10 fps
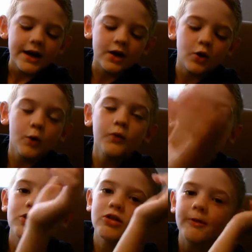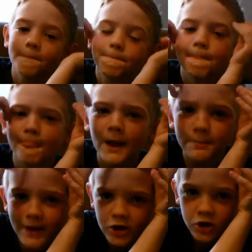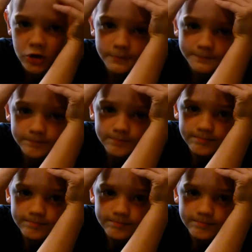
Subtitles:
And hopefully it's better